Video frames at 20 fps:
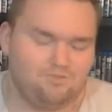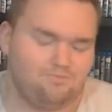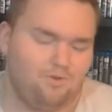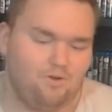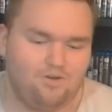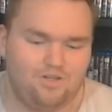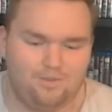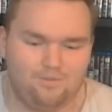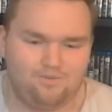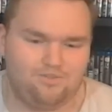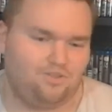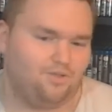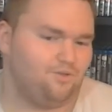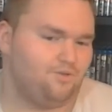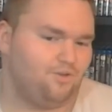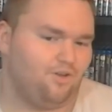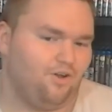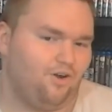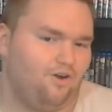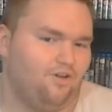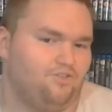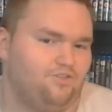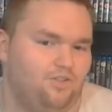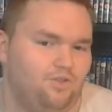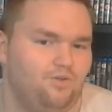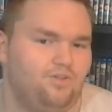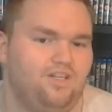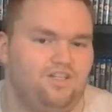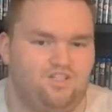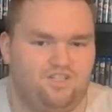Mowgli was so
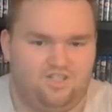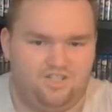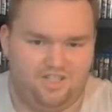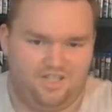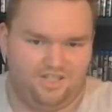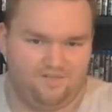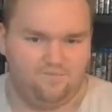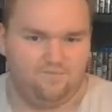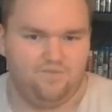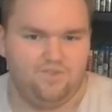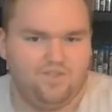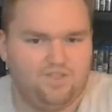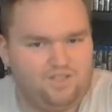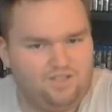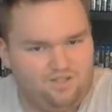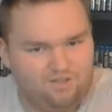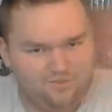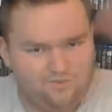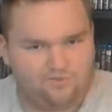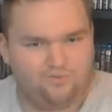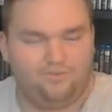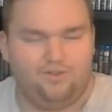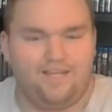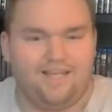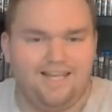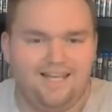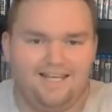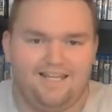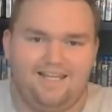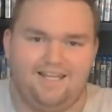cartoonish, the
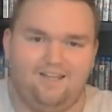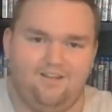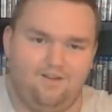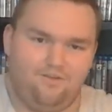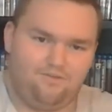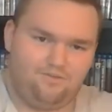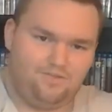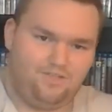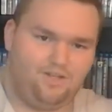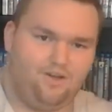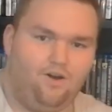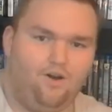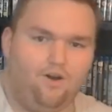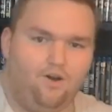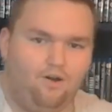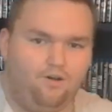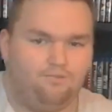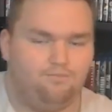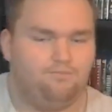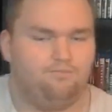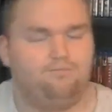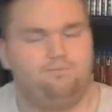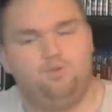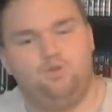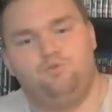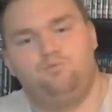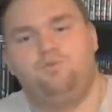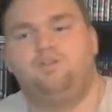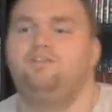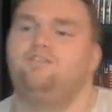flailing of the arm
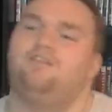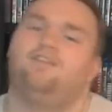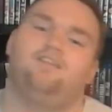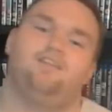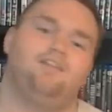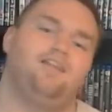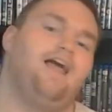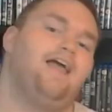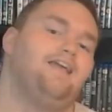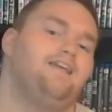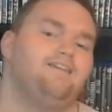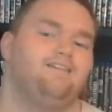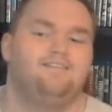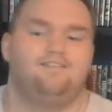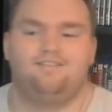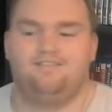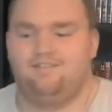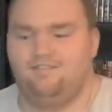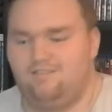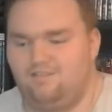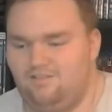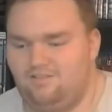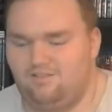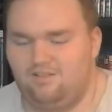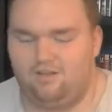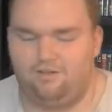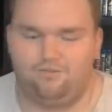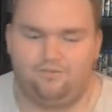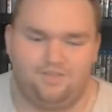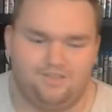movements and the legs and
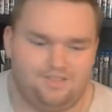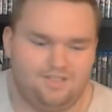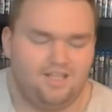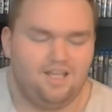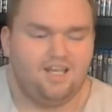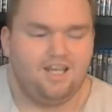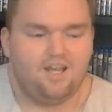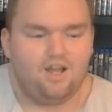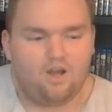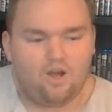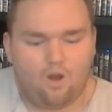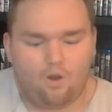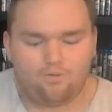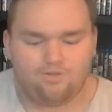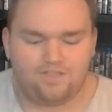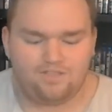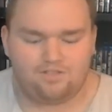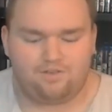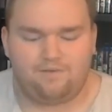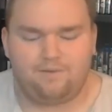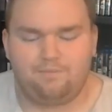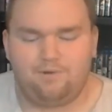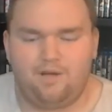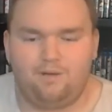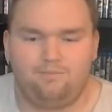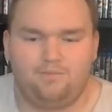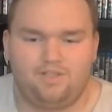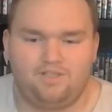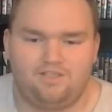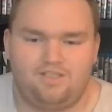stuff is only something
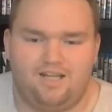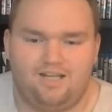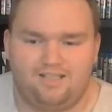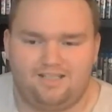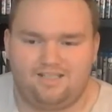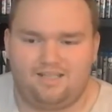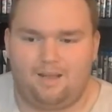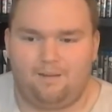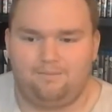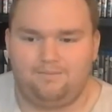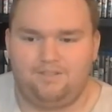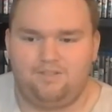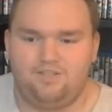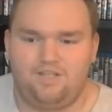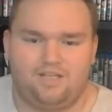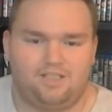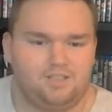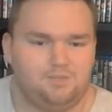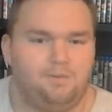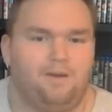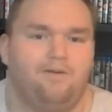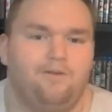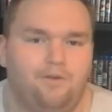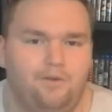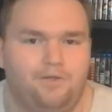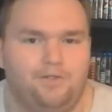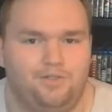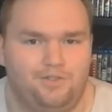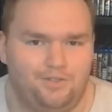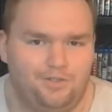pretty much that Captain Jack
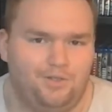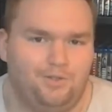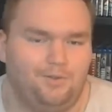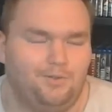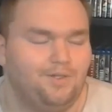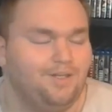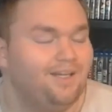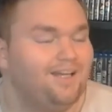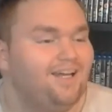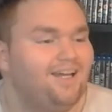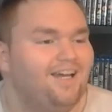Sparrow can do.